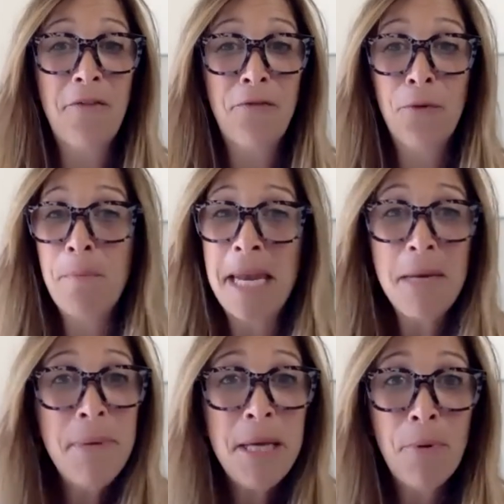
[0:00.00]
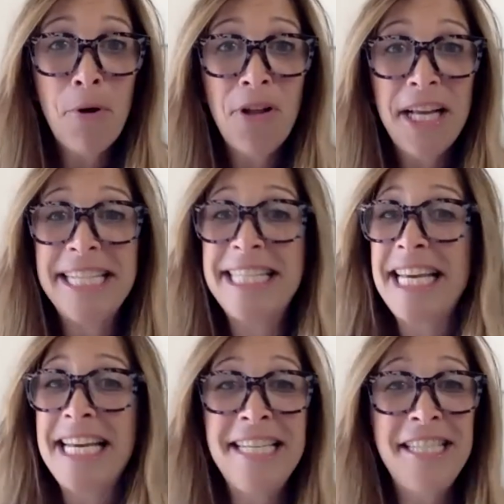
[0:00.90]
for many people, it's
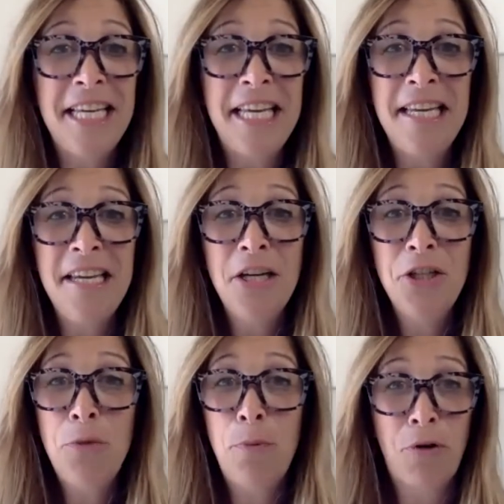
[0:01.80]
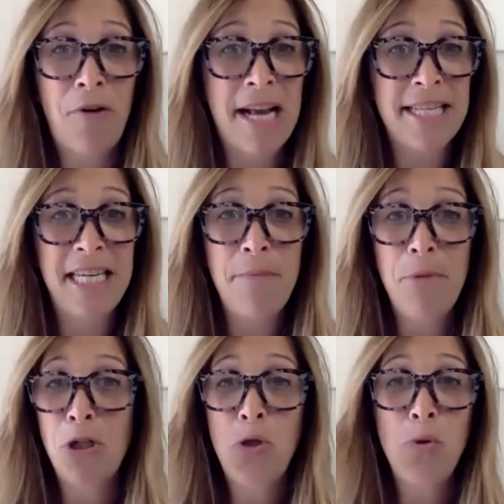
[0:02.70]
easy to procrastinate
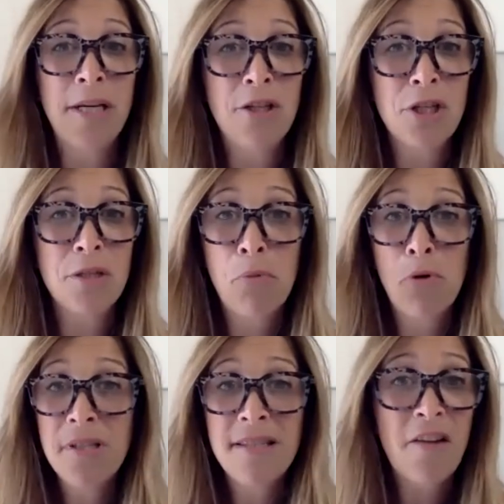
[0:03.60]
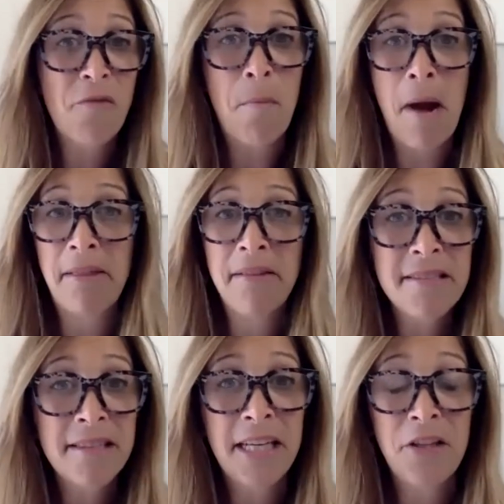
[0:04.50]
because you can just put stuff
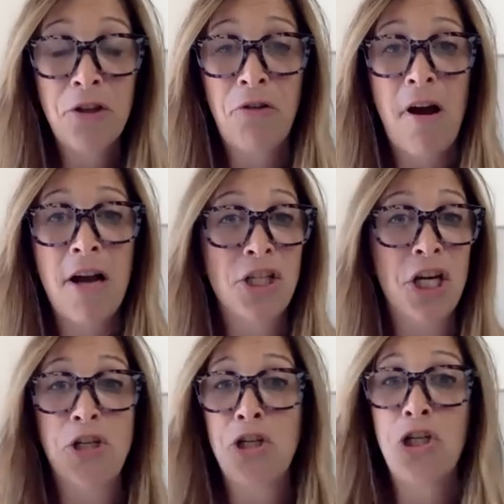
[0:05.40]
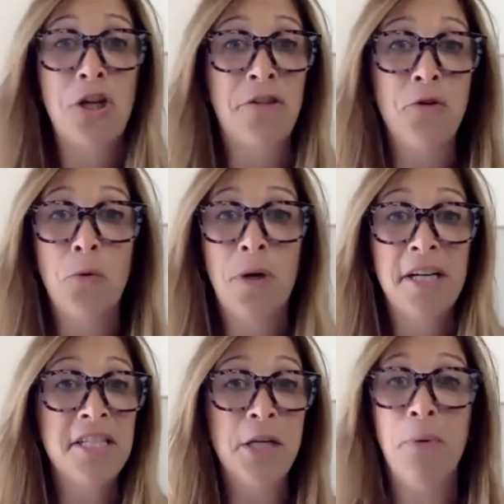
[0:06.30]
mindlessly in the garage and just shut the door
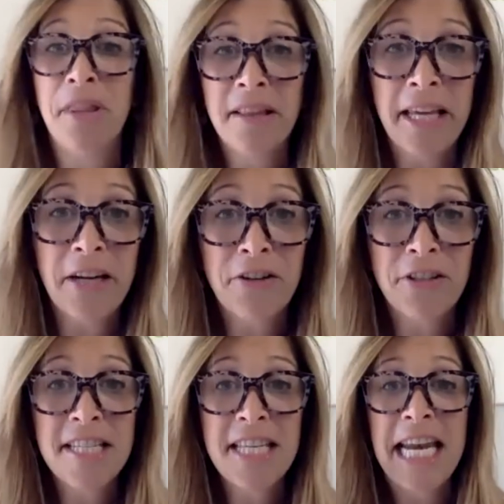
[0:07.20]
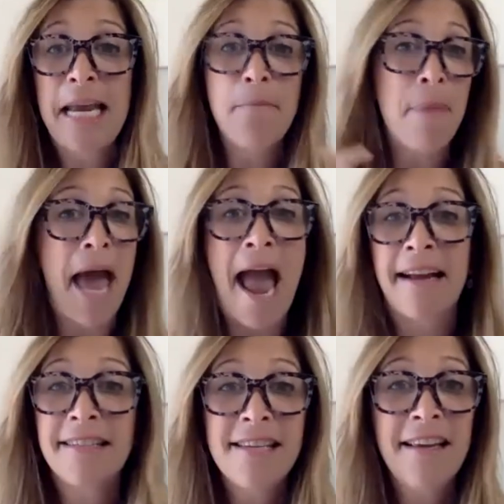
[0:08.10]
and deal with it later. It doesn't
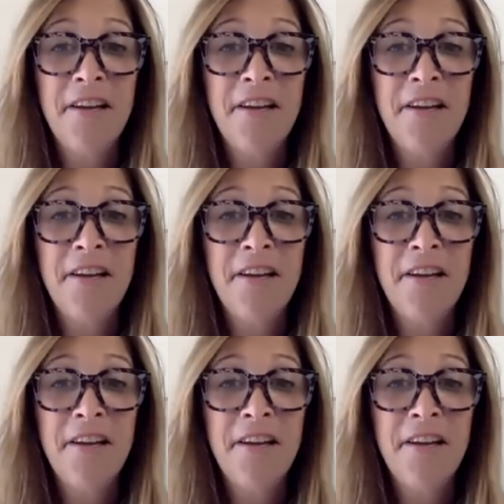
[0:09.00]
impact